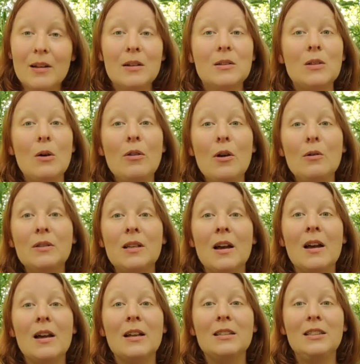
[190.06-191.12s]
So those
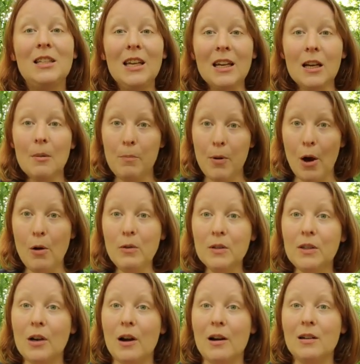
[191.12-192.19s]

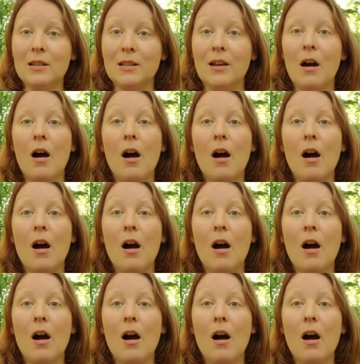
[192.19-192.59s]
decomposers,